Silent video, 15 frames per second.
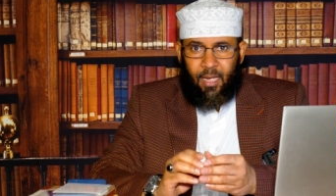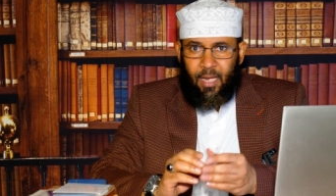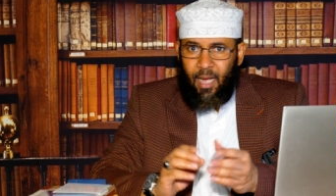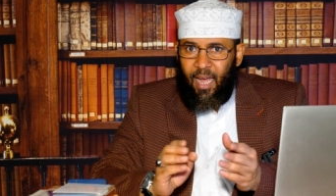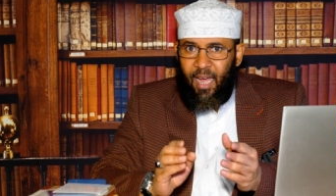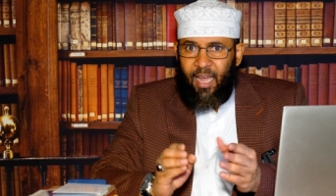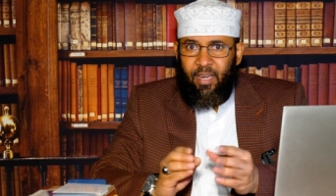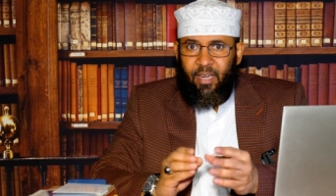
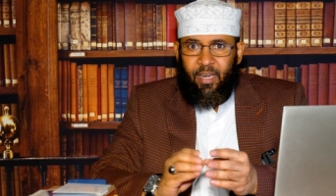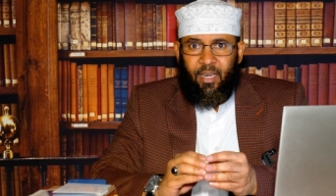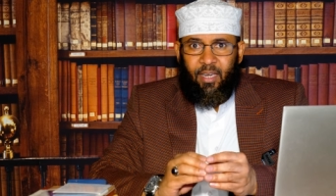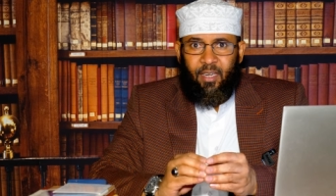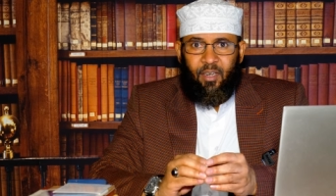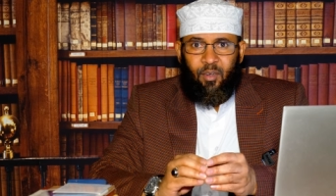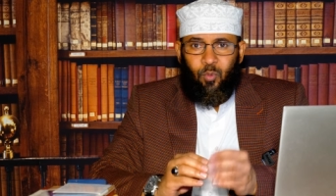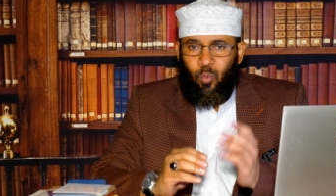cat
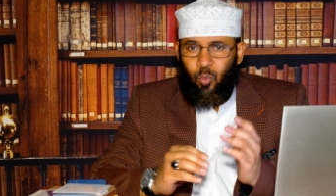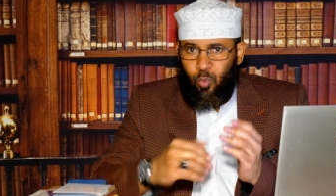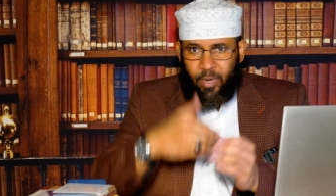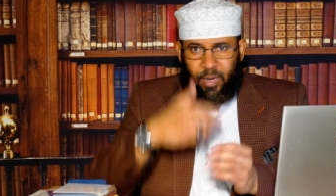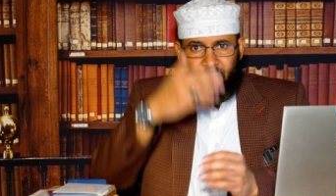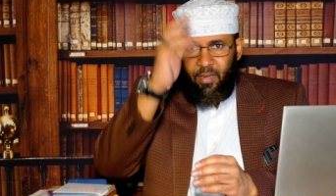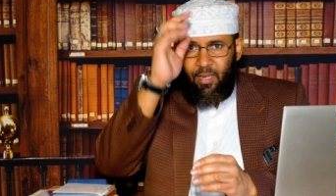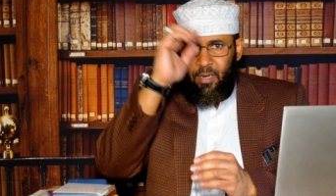dead,
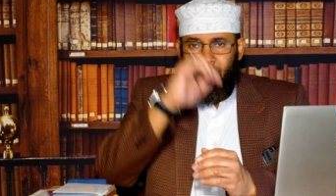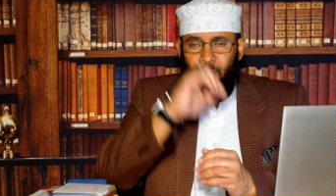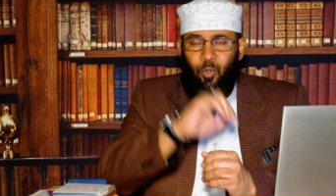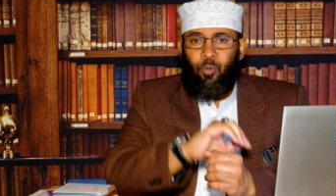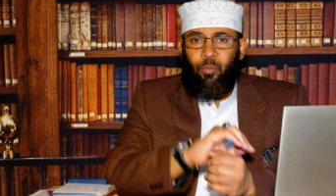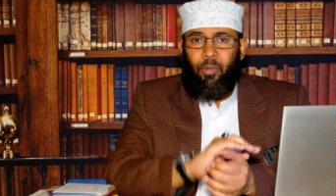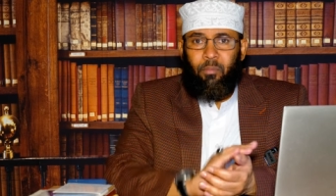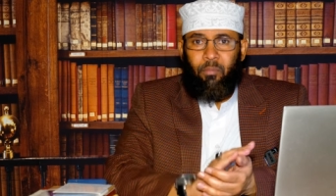whatever animal
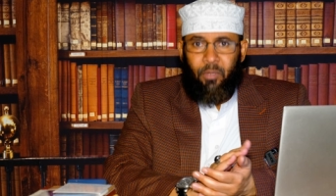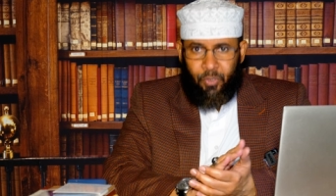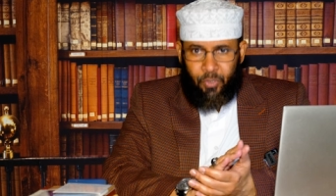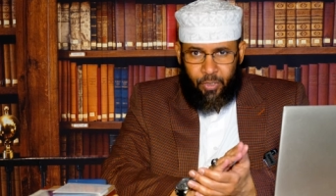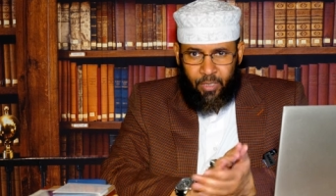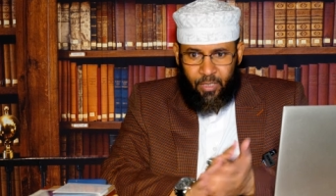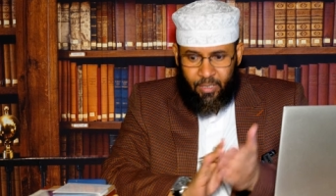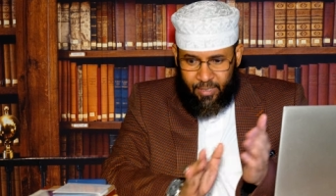you may
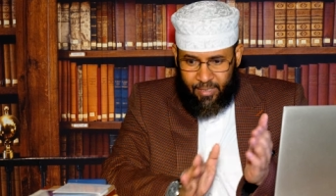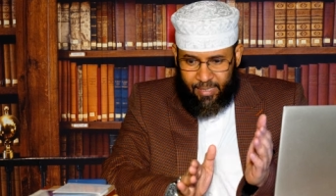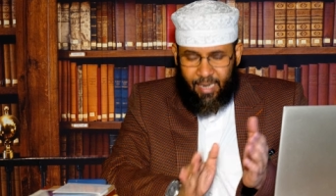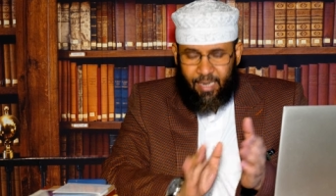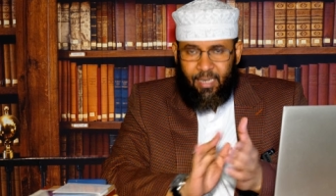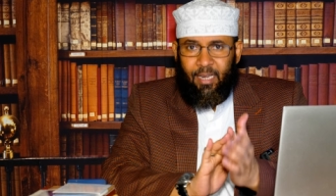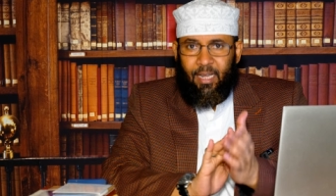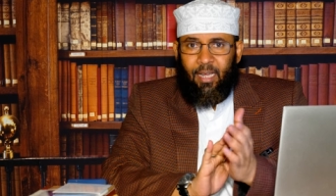mention is
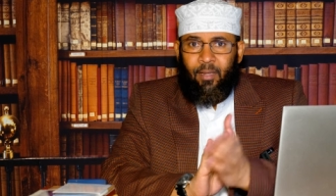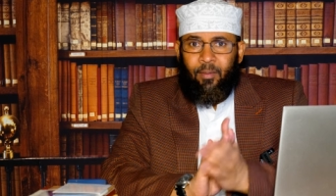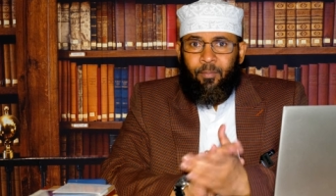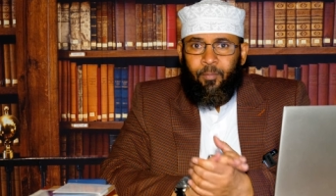dead there.